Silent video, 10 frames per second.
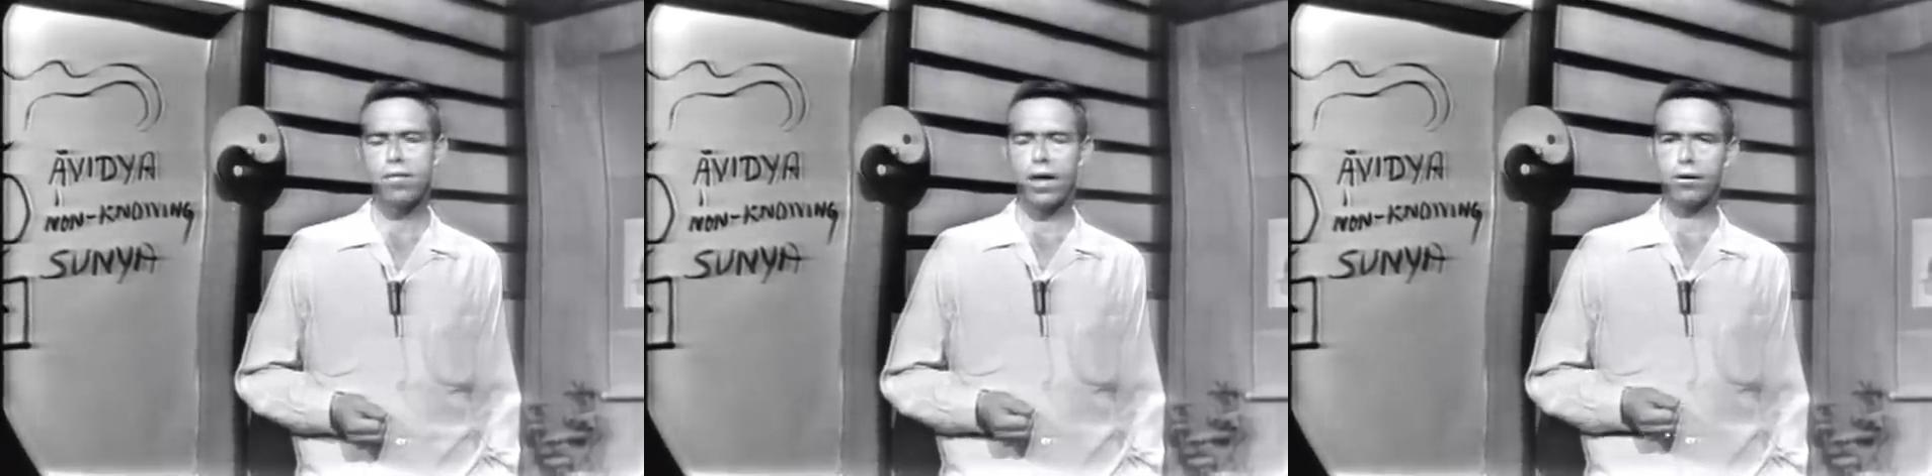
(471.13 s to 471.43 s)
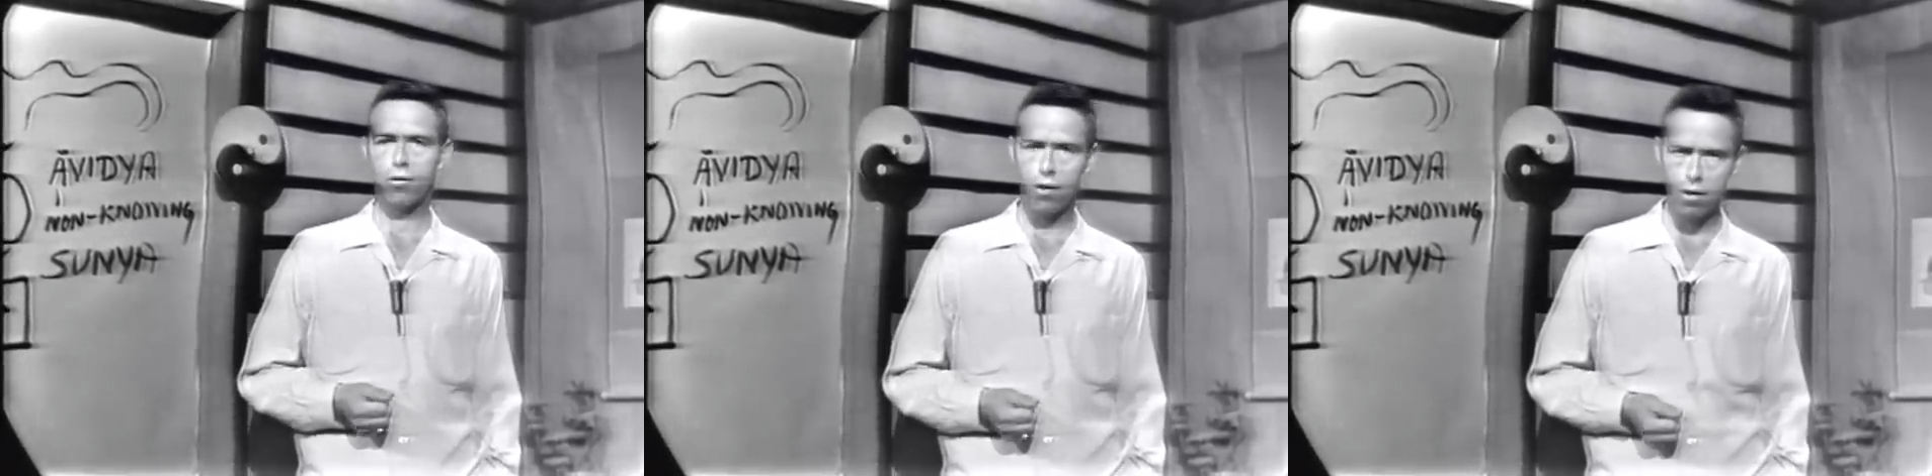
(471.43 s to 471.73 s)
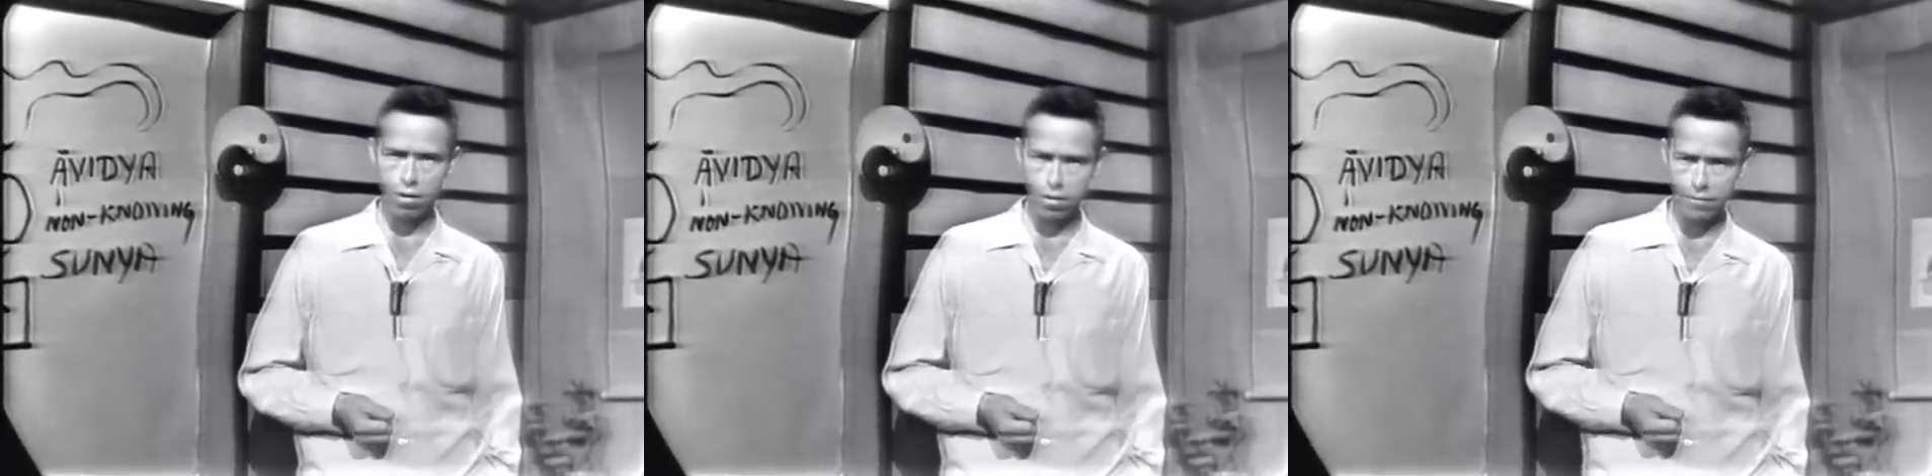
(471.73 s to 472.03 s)
that
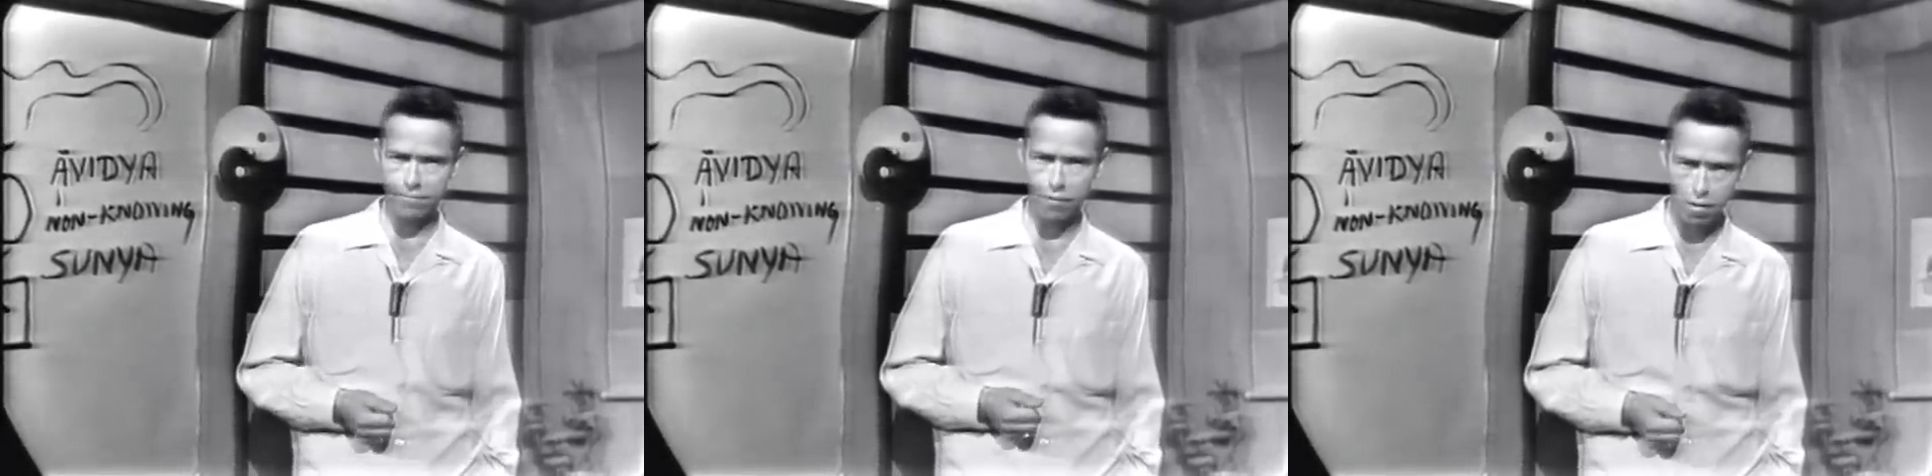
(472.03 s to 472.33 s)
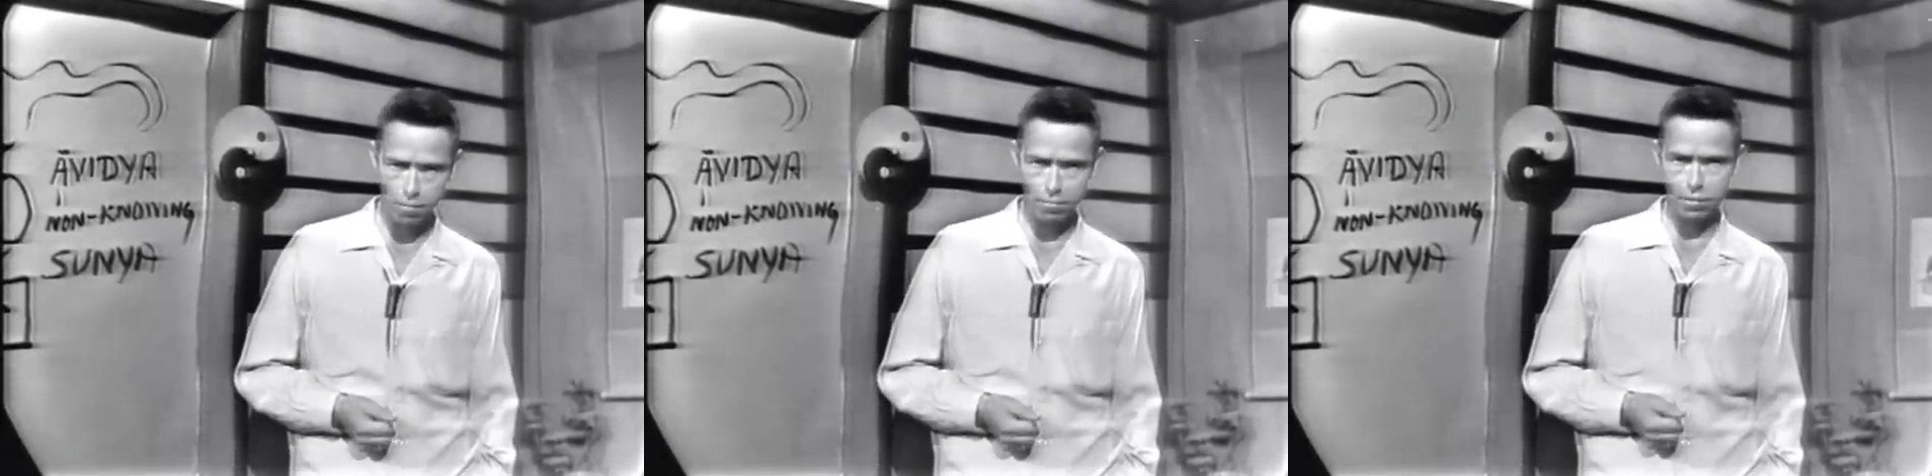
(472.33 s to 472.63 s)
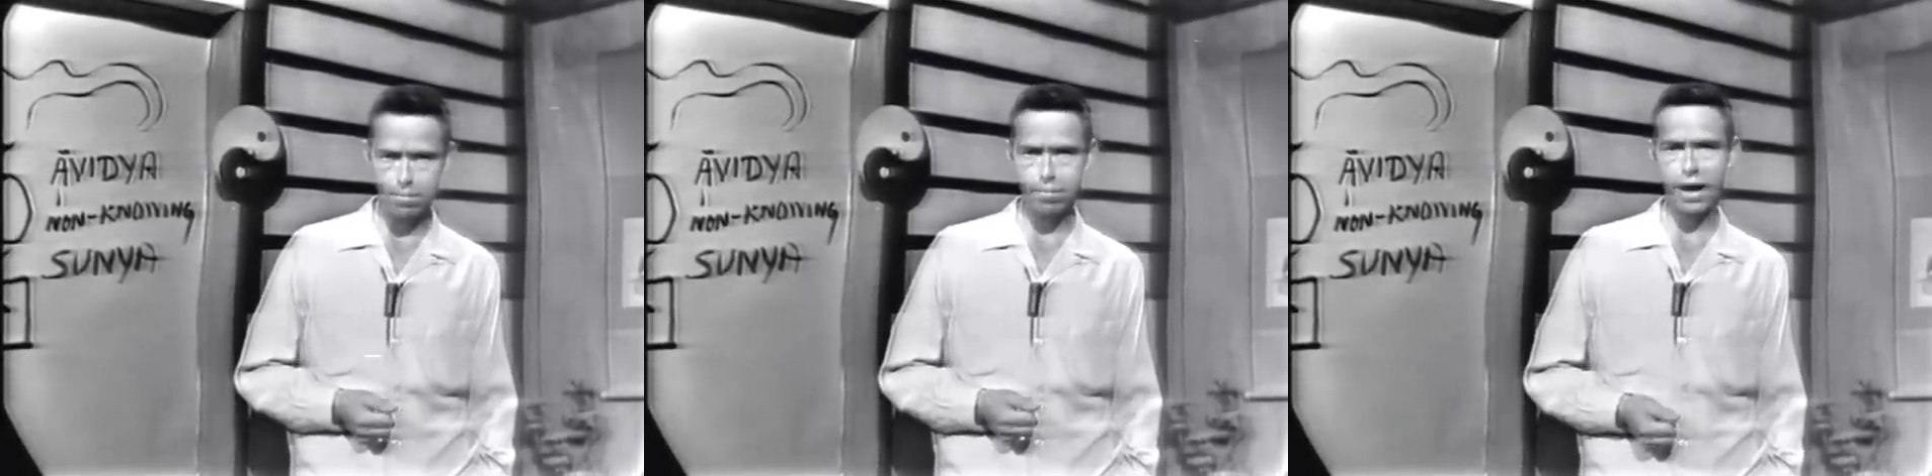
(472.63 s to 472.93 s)
all the forms
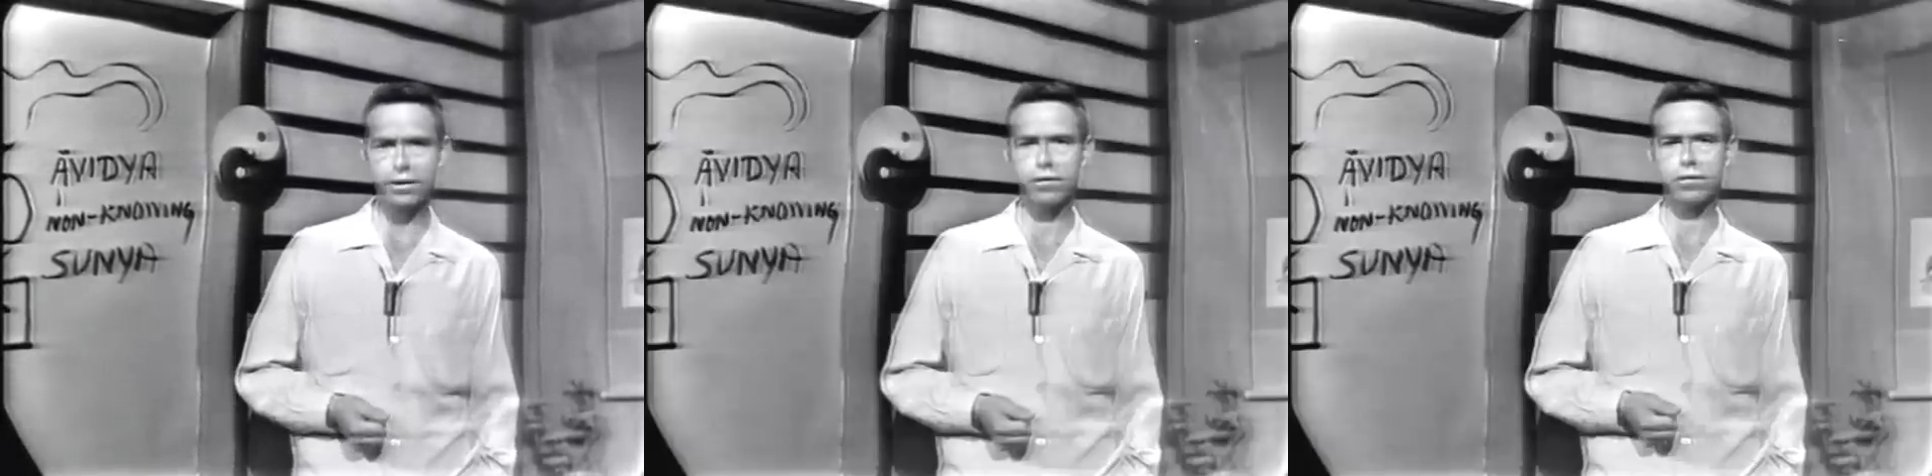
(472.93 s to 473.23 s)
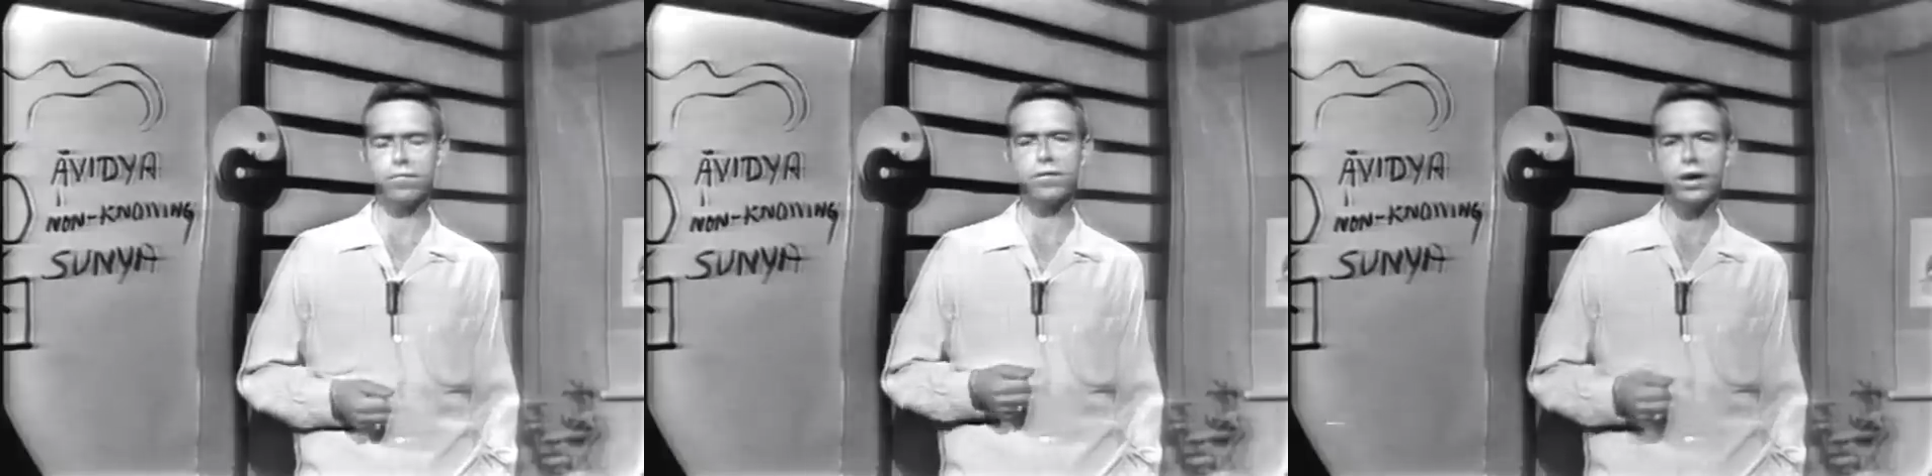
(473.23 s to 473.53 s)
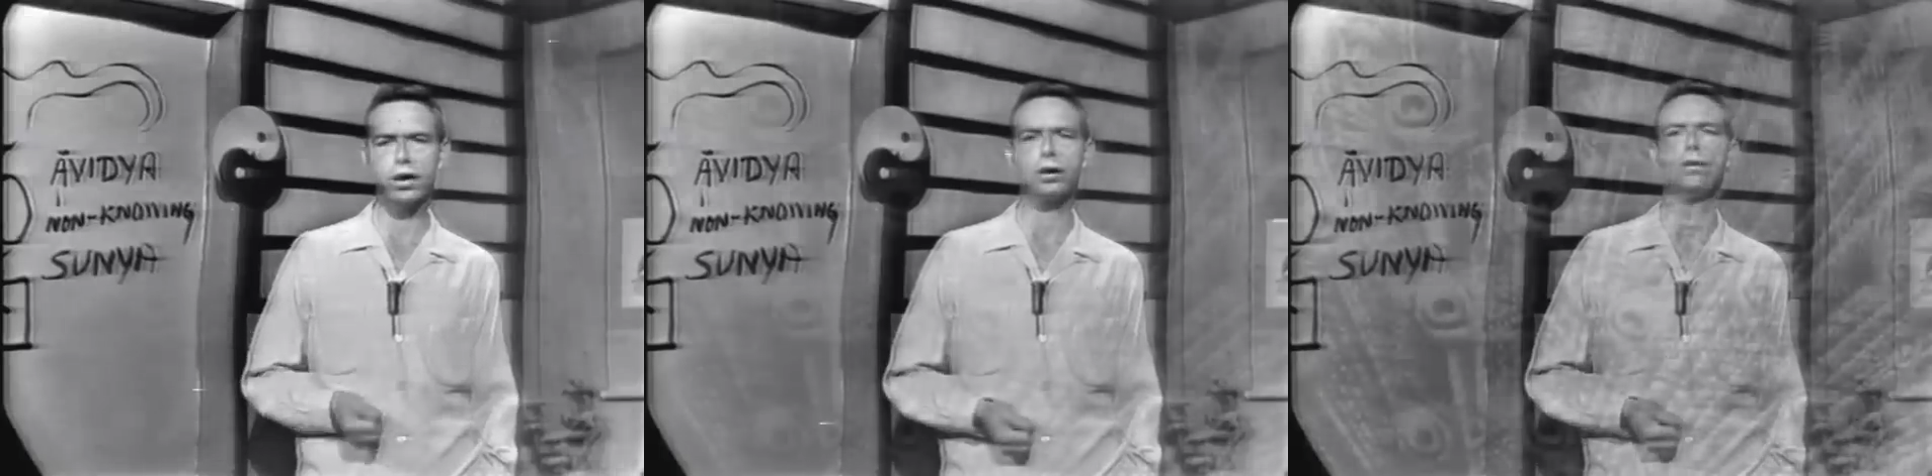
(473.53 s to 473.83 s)
and patterns of
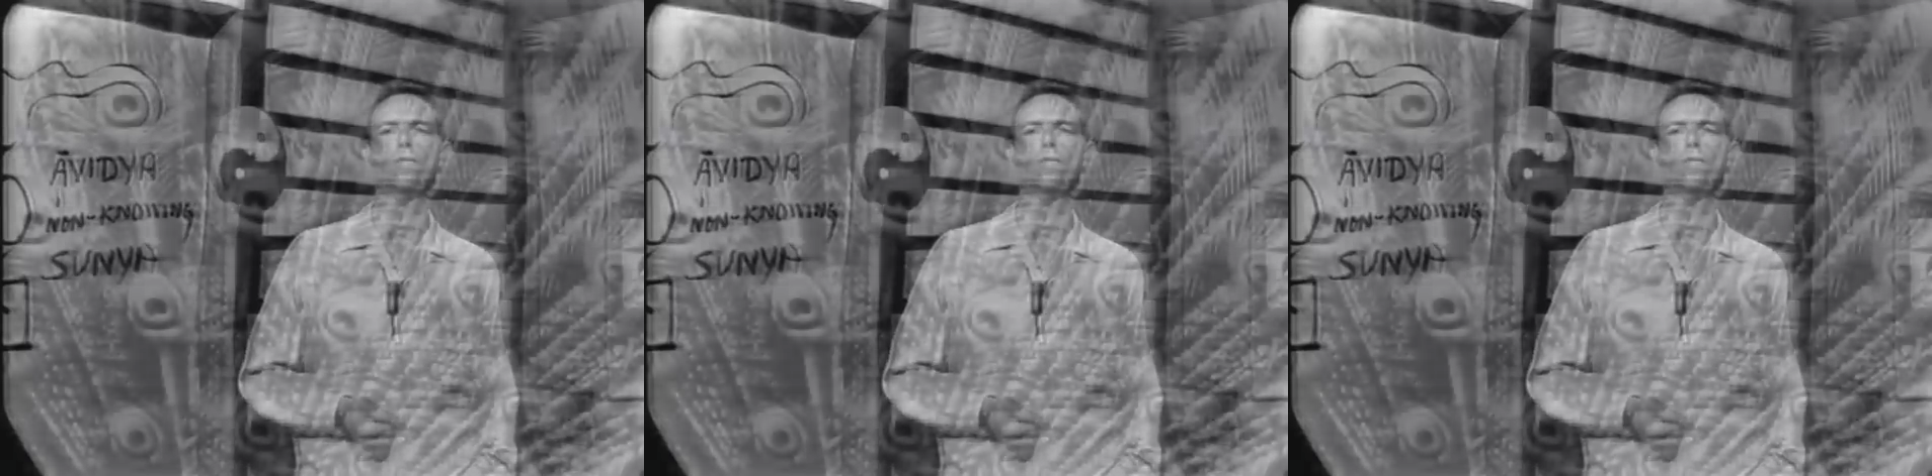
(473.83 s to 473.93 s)
nature